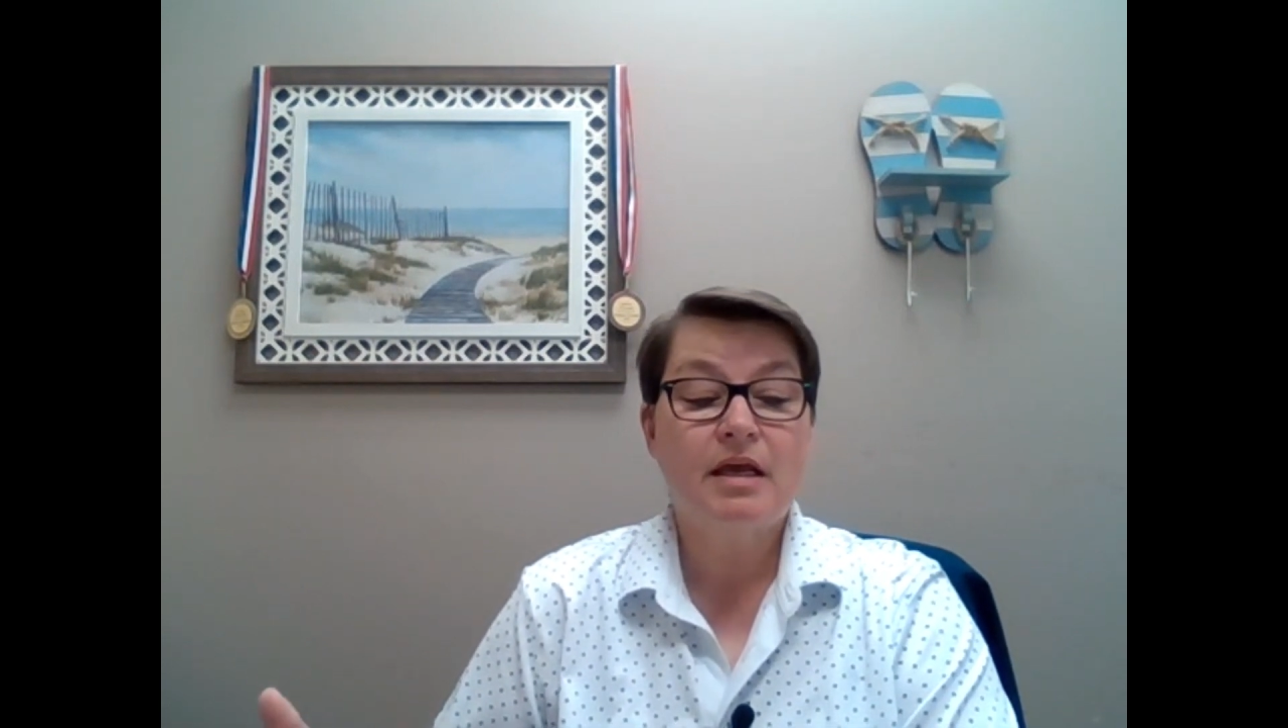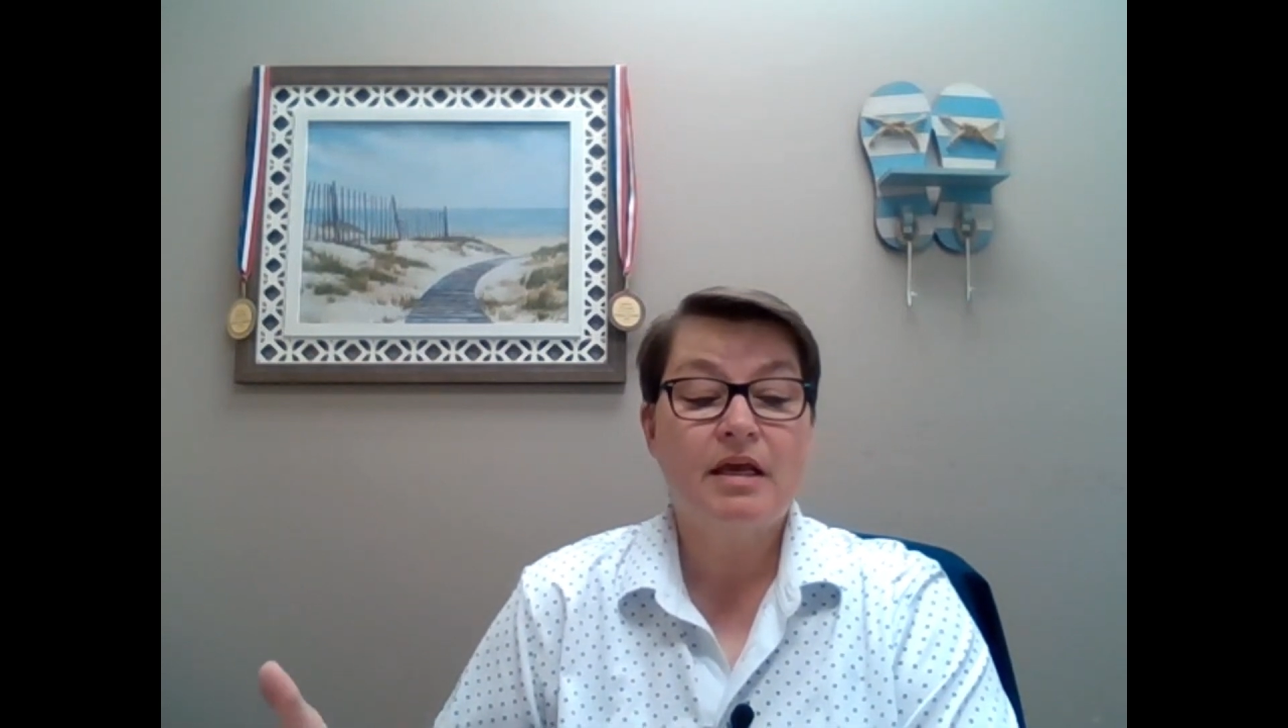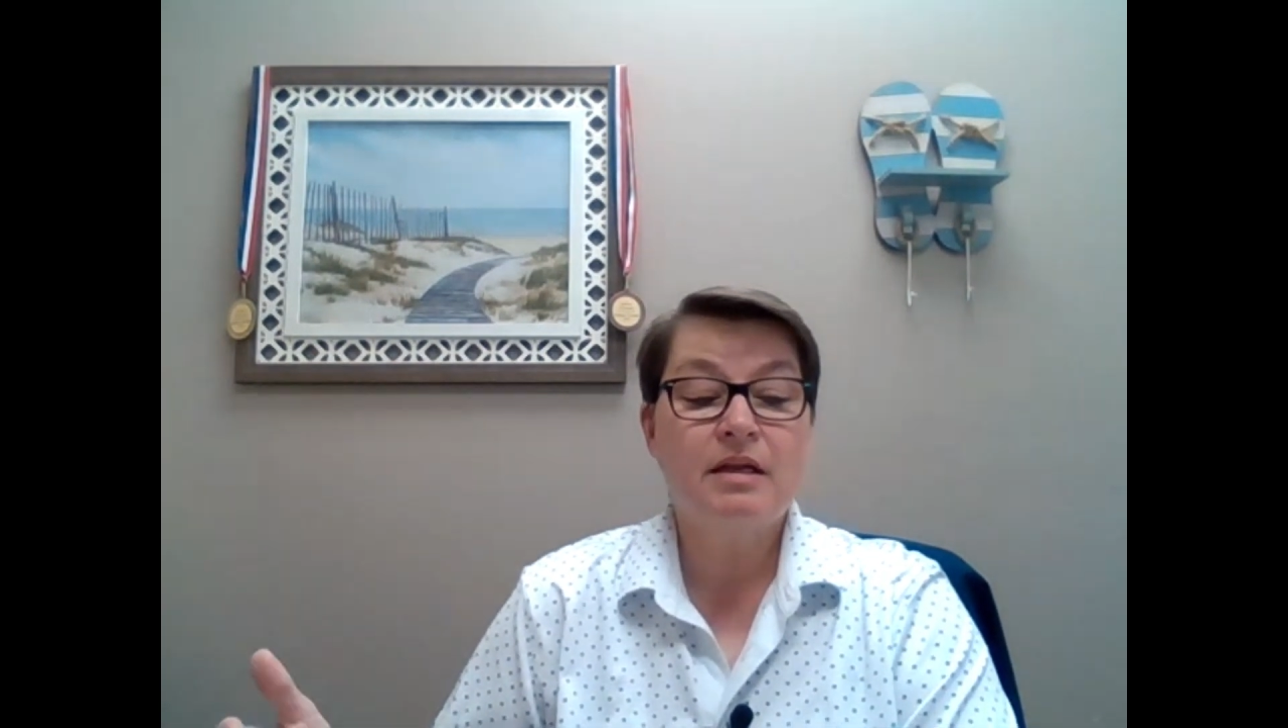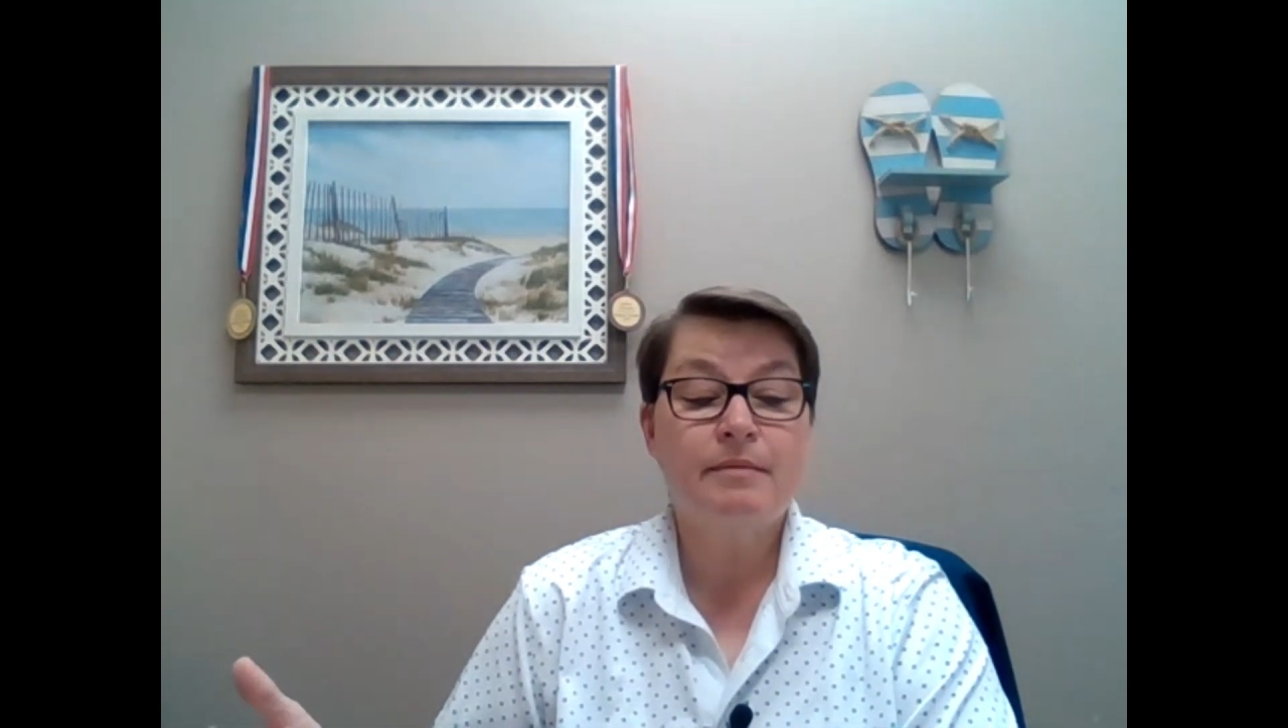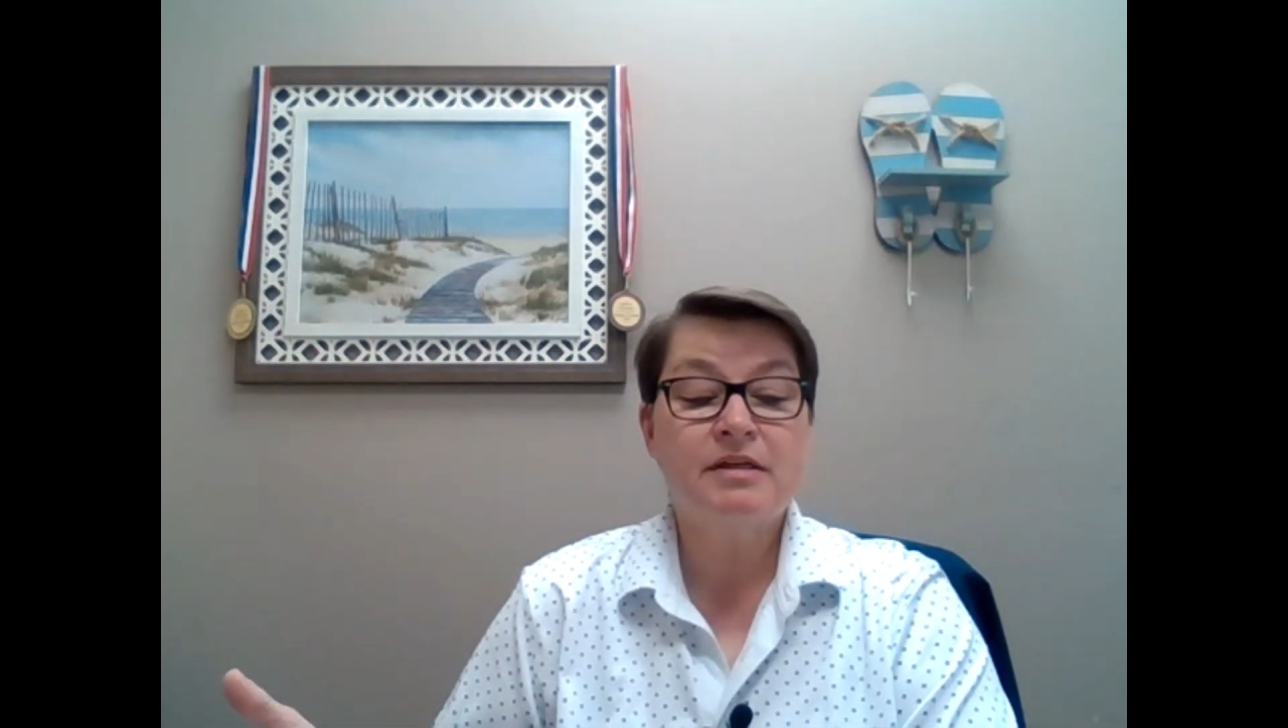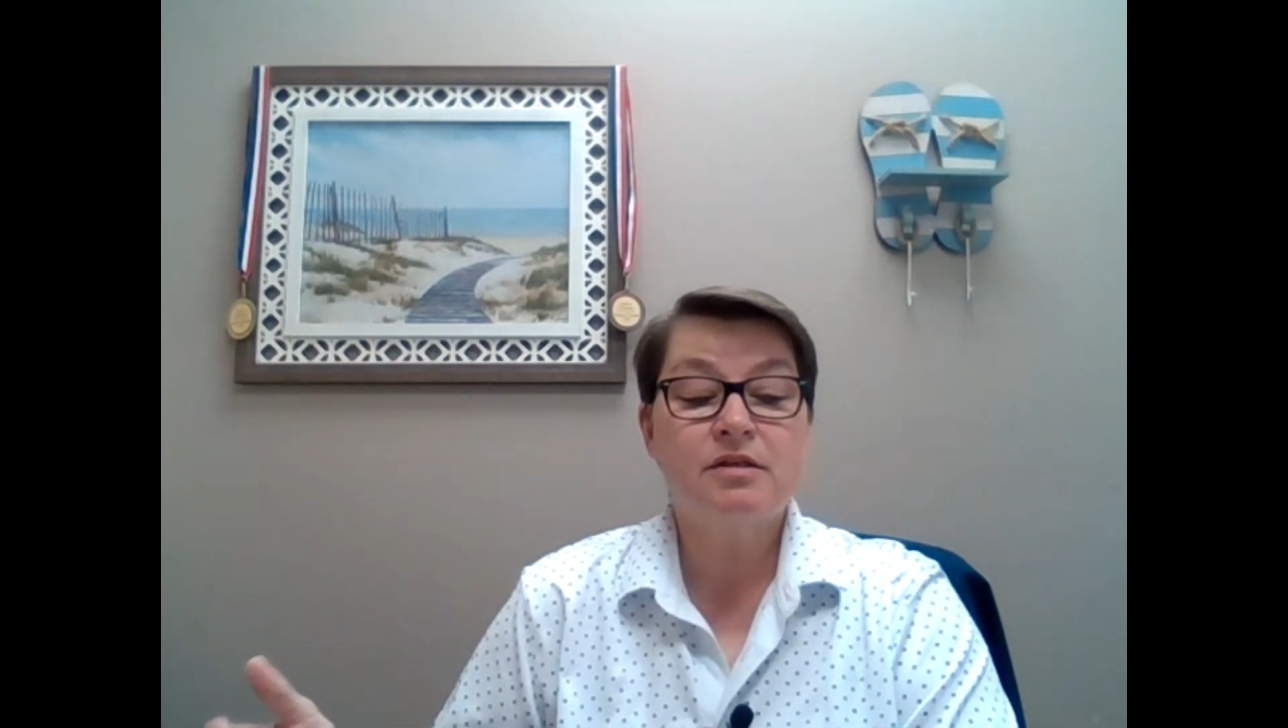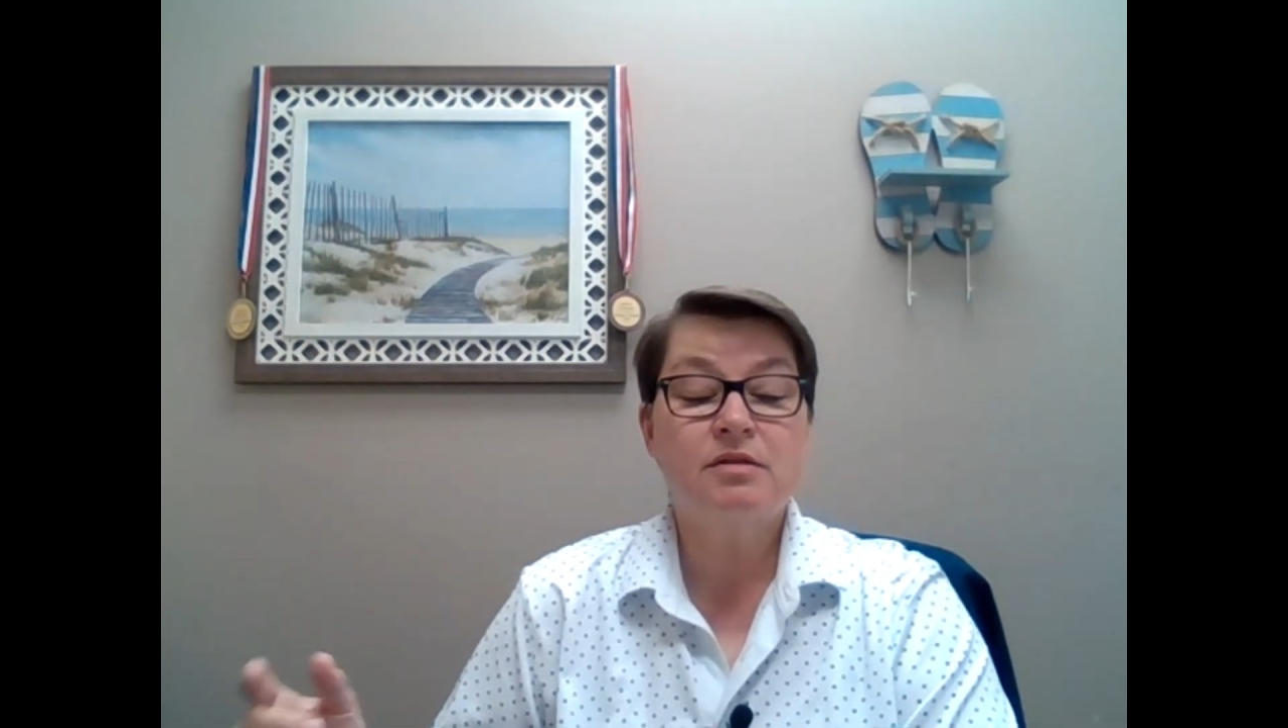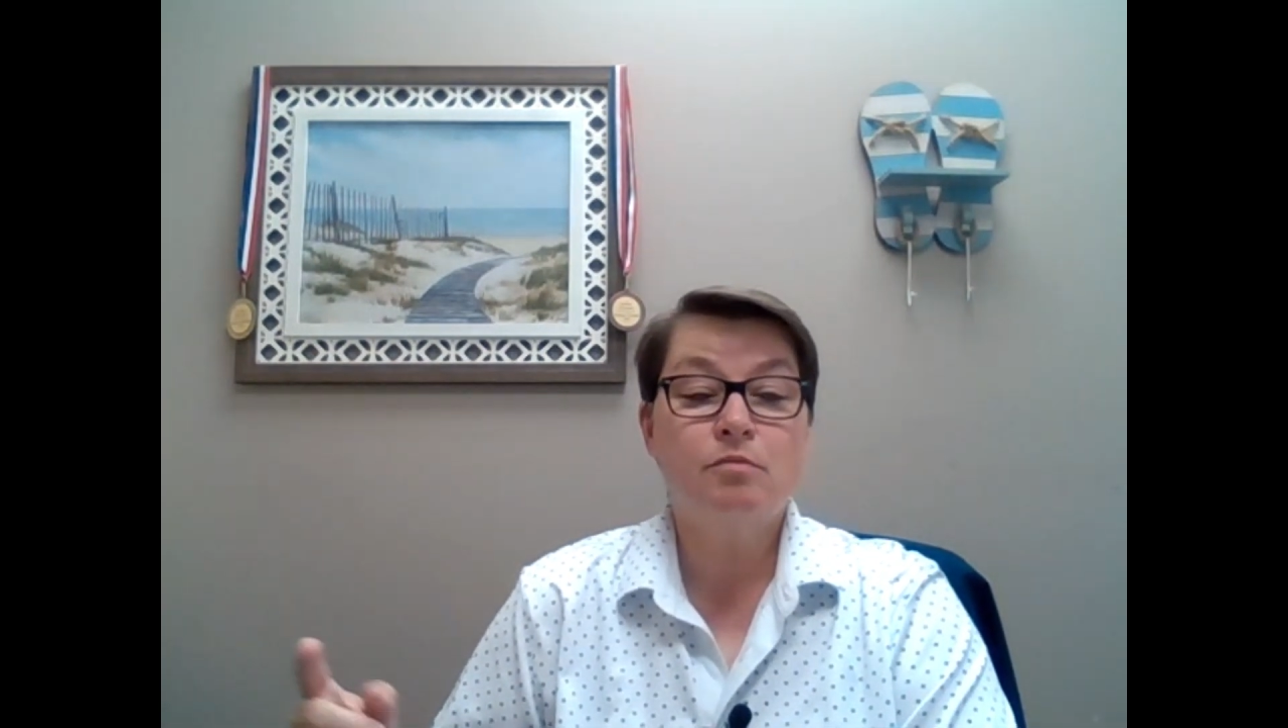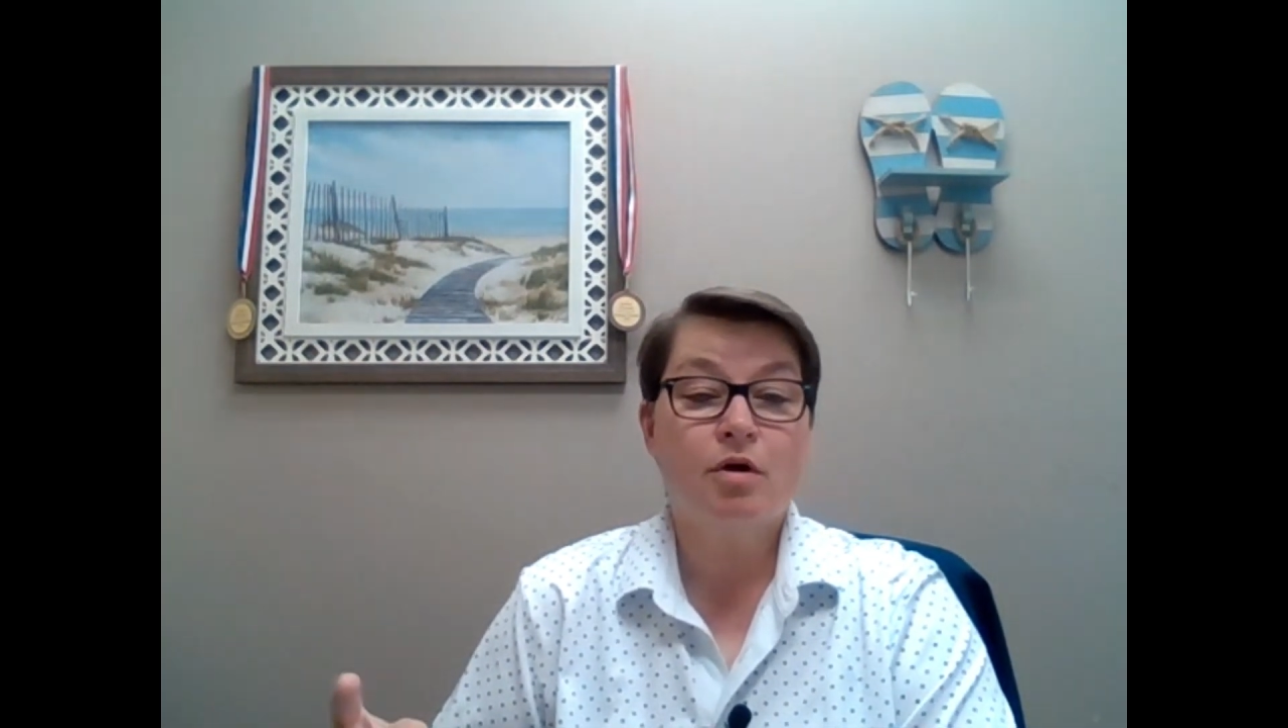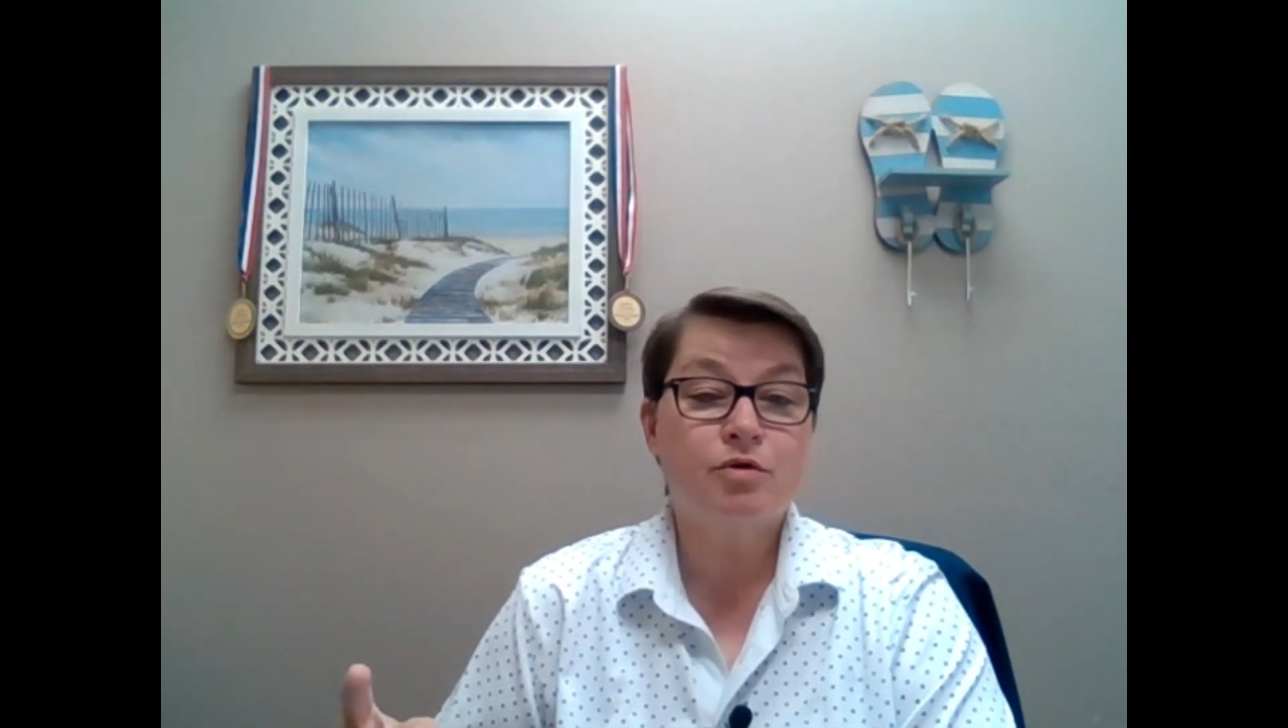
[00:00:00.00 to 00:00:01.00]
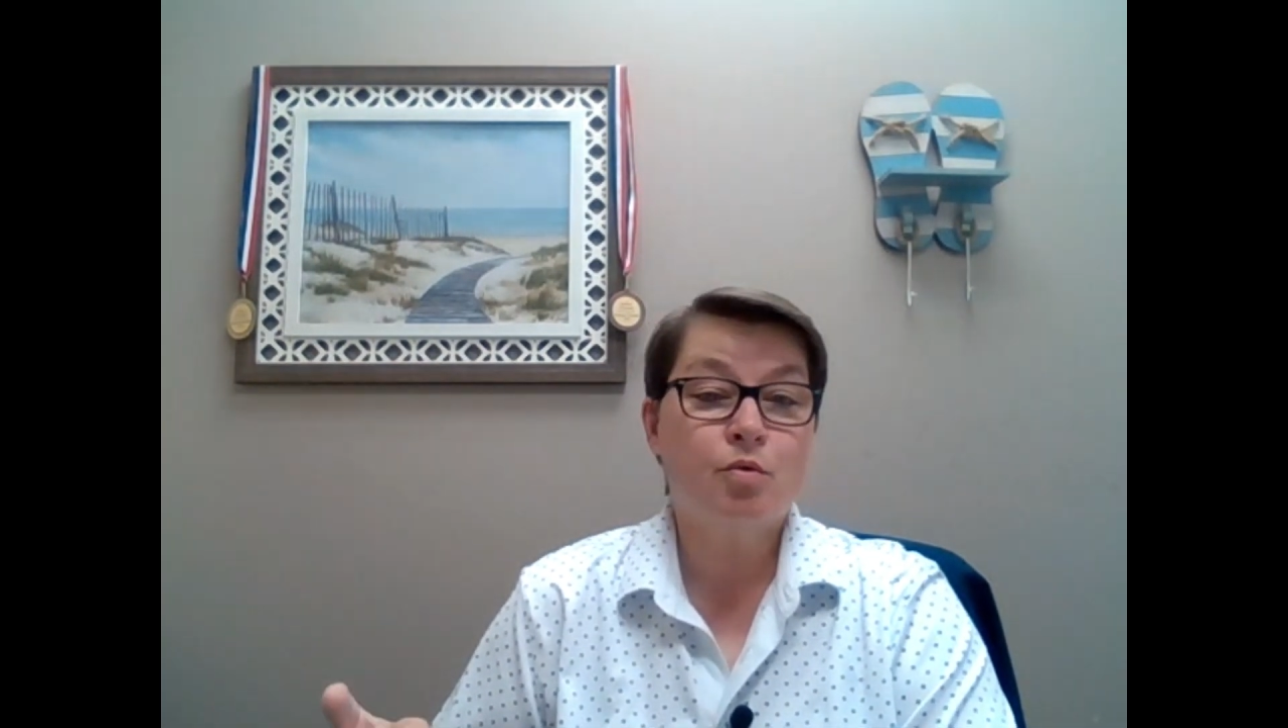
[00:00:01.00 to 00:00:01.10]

and it makes a smart